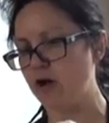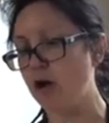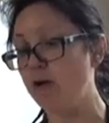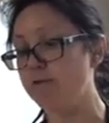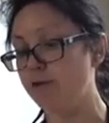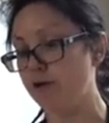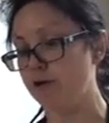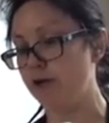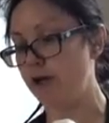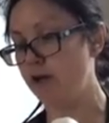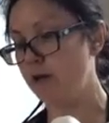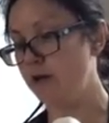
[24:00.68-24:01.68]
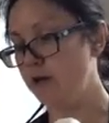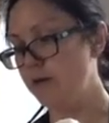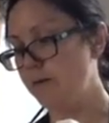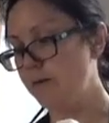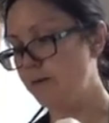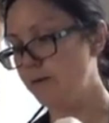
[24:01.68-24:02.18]
covered
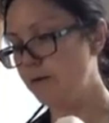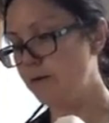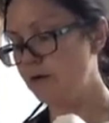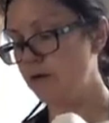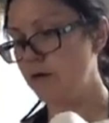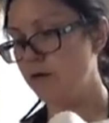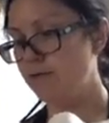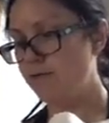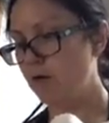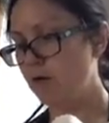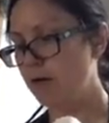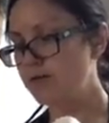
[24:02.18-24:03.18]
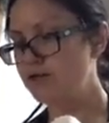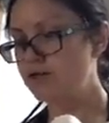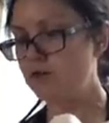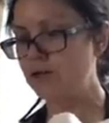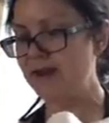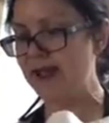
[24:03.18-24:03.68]
for up
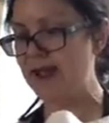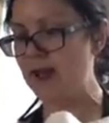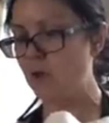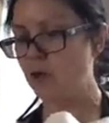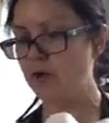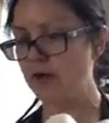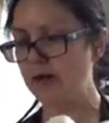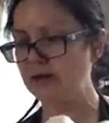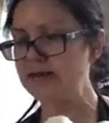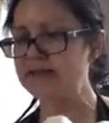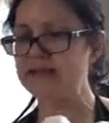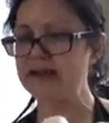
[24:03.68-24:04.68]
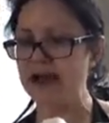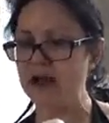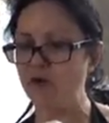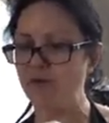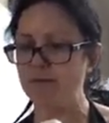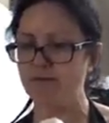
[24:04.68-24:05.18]
to an hour, at least an
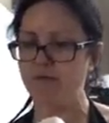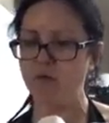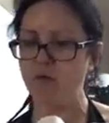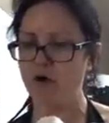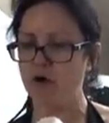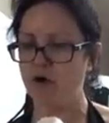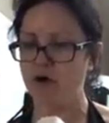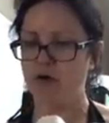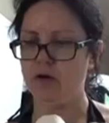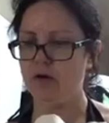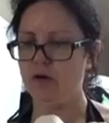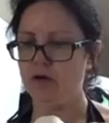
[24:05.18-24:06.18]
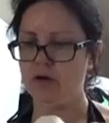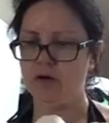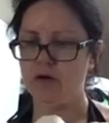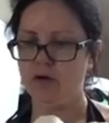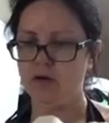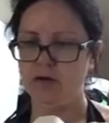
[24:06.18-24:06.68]
hour before
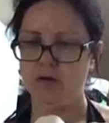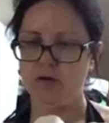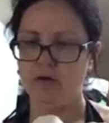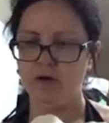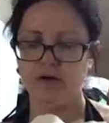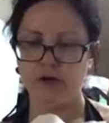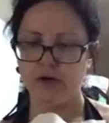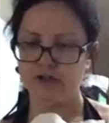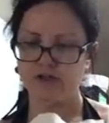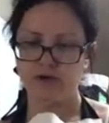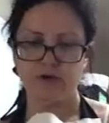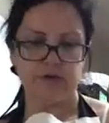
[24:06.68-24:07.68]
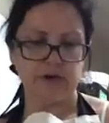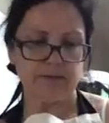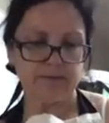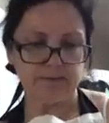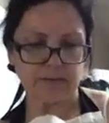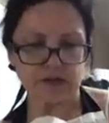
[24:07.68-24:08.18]
you're gonna serve it,
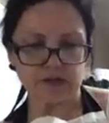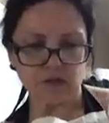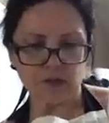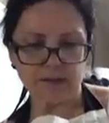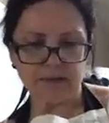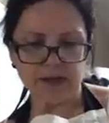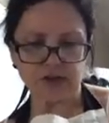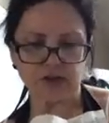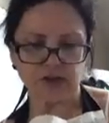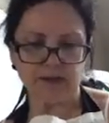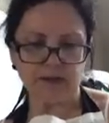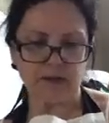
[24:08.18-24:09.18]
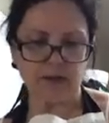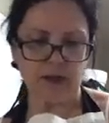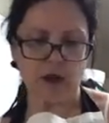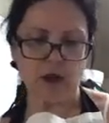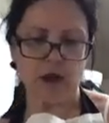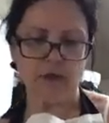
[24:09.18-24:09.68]
because you want to make sure that like
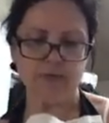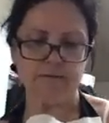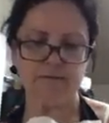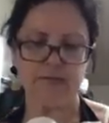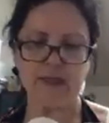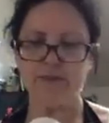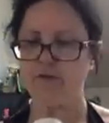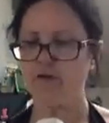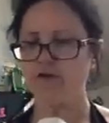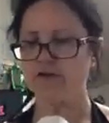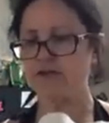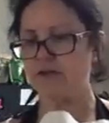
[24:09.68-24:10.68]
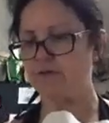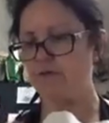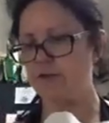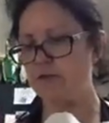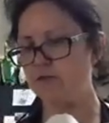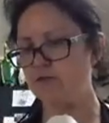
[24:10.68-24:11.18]
all the flavors
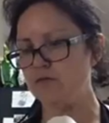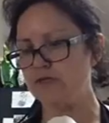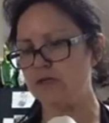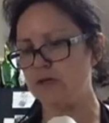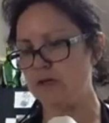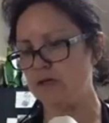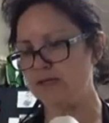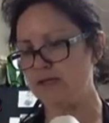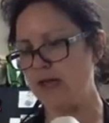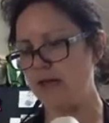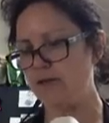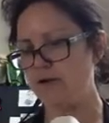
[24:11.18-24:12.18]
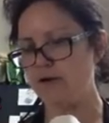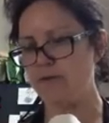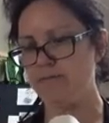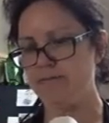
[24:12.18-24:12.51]
infuse together.